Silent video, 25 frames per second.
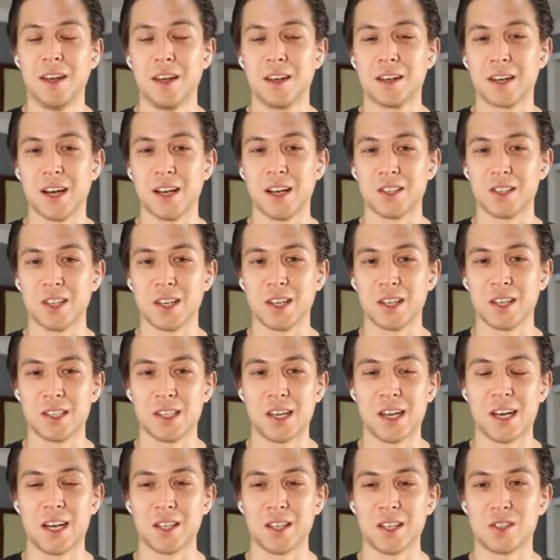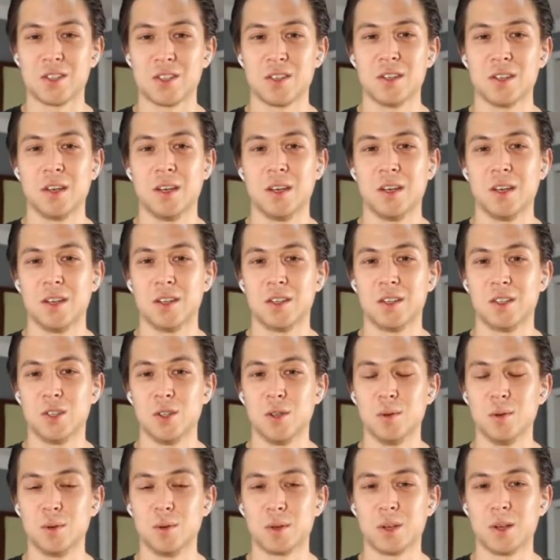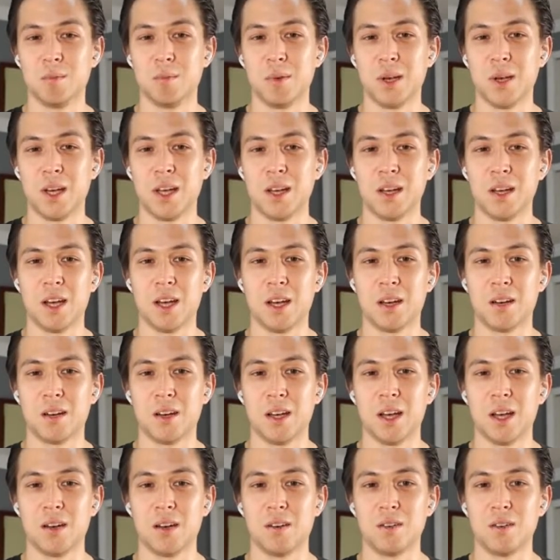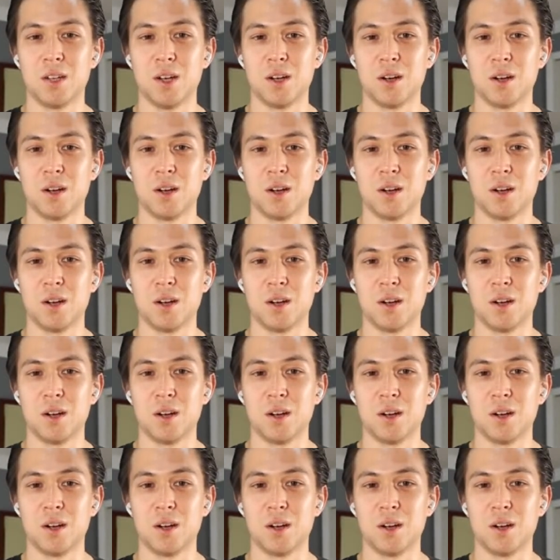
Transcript: guys like Dest to commit and